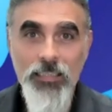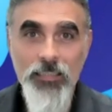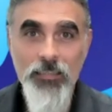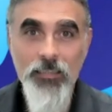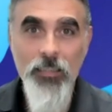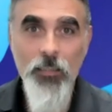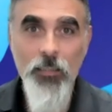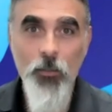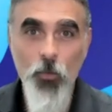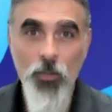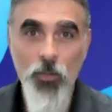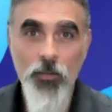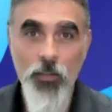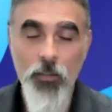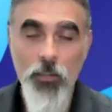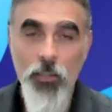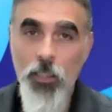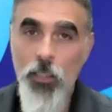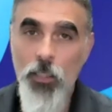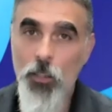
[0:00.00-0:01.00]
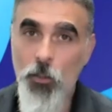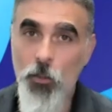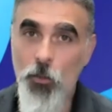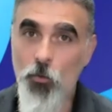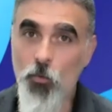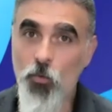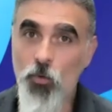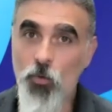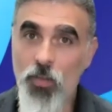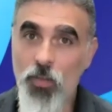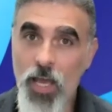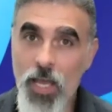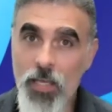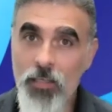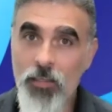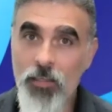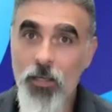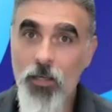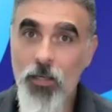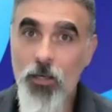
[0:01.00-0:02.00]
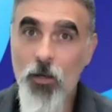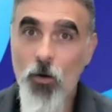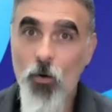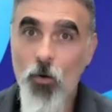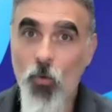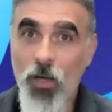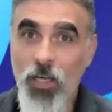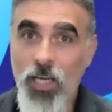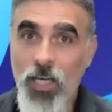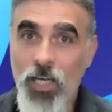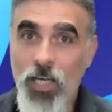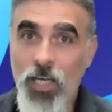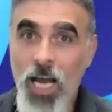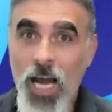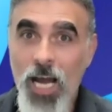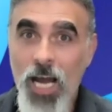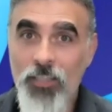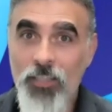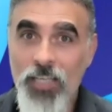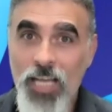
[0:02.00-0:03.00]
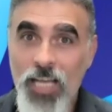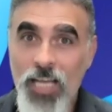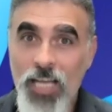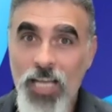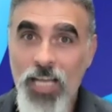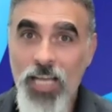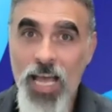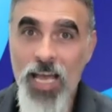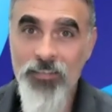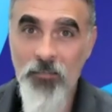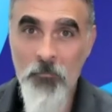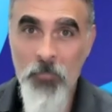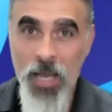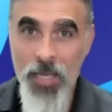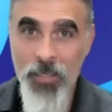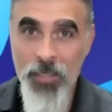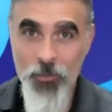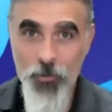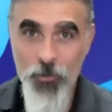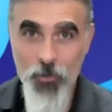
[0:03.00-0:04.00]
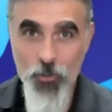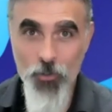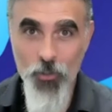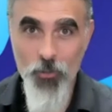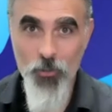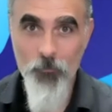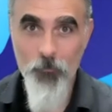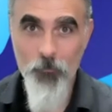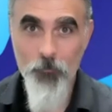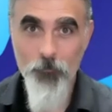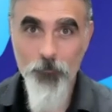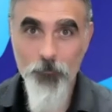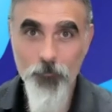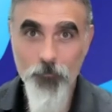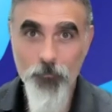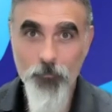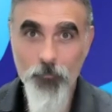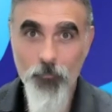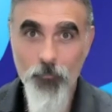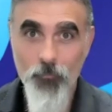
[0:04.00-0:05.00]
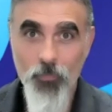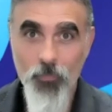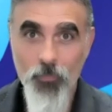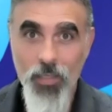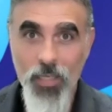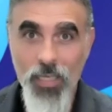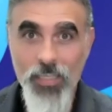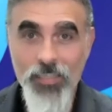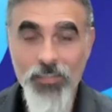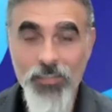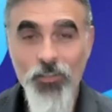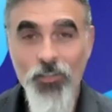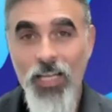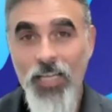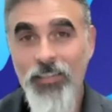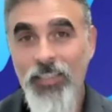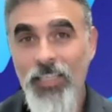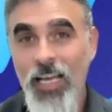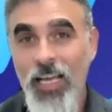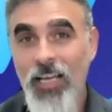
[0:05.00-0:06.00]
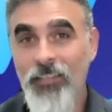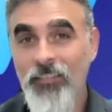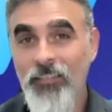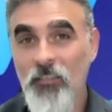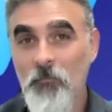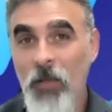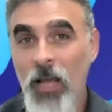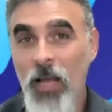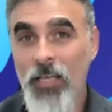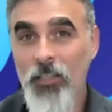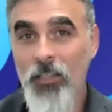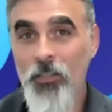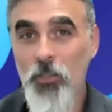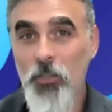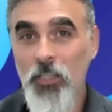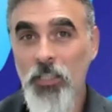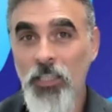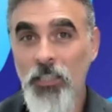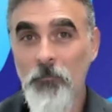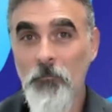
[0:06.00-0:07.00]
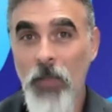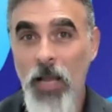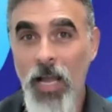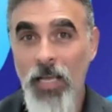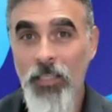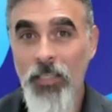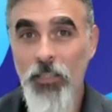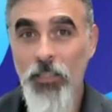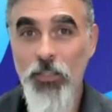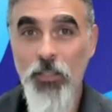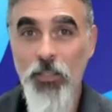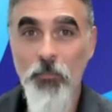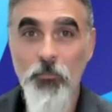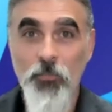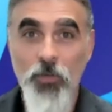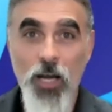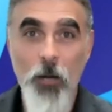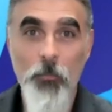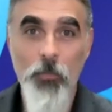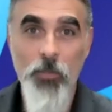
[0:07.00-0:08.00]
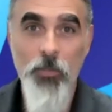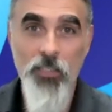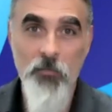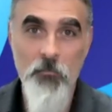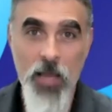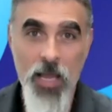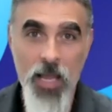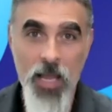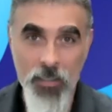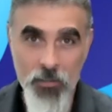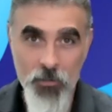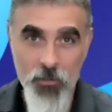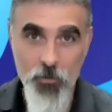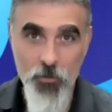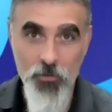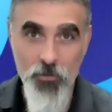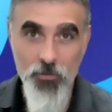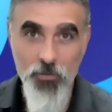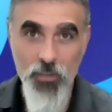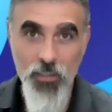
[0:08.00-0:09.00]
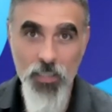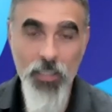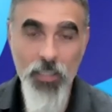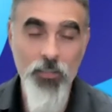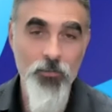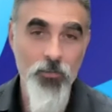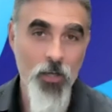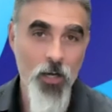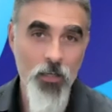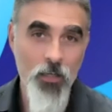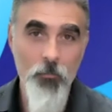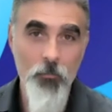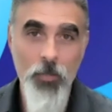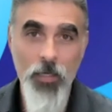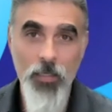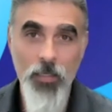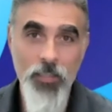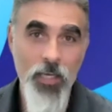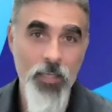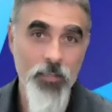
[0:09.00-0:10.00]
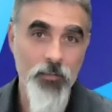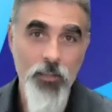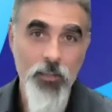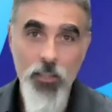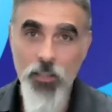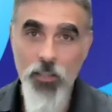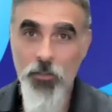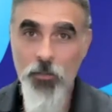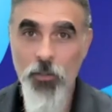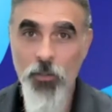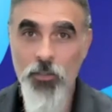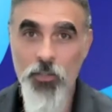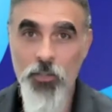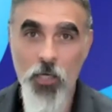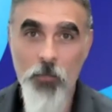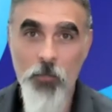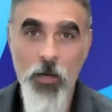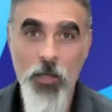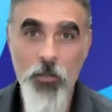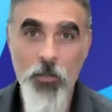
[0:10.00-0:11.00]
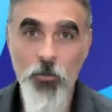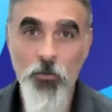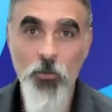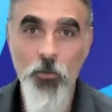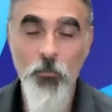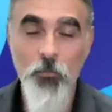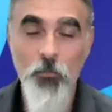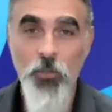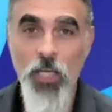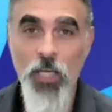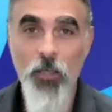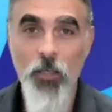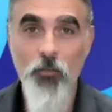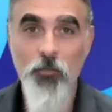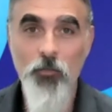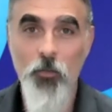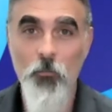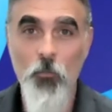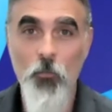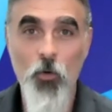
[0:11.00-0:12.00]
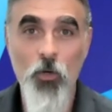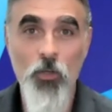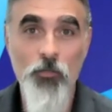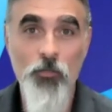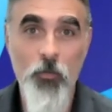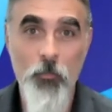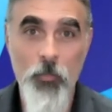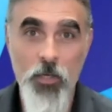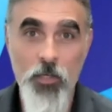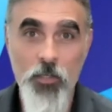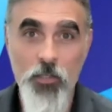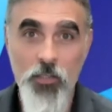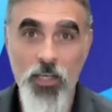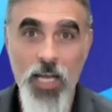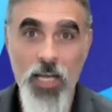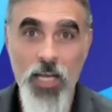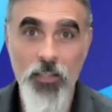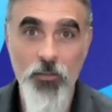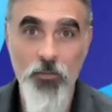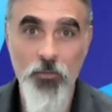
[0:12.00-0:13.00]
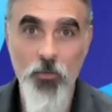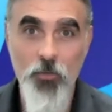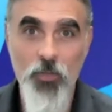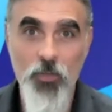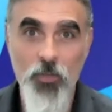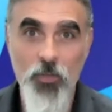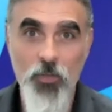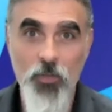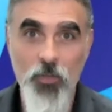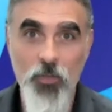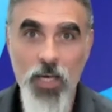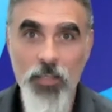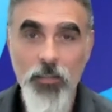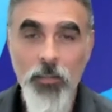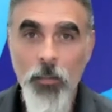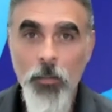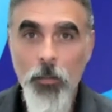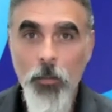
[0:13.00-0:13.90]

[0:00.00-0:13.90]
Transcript: deal with it. You then want to hire an asset manager so that the asset manager can manage the property managers. And I can talk about that, and you can check my YouTube channel for more information on how to do that.